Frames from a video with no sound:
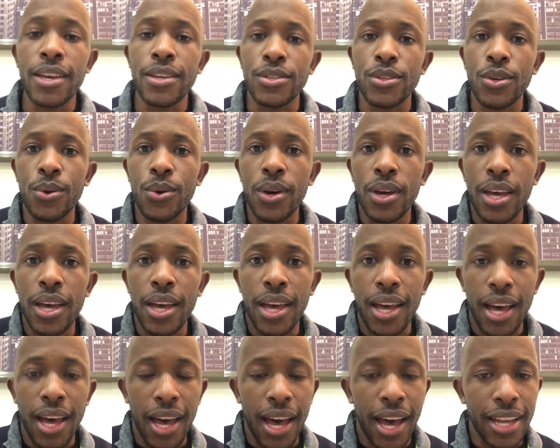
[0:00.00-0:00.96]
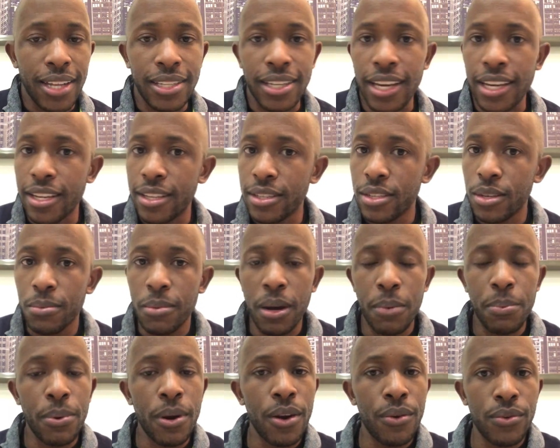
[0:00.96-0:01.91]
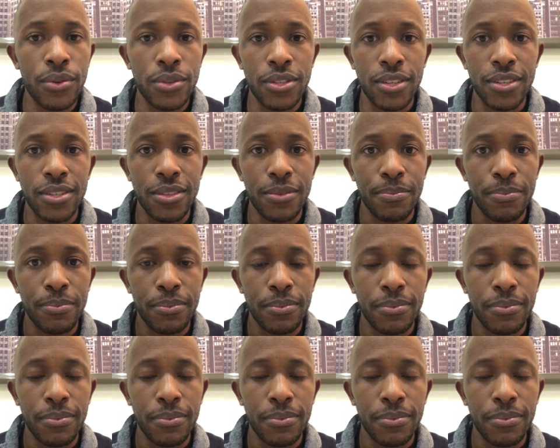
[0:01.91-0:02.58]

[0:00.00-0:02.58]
So I dated to my preferences.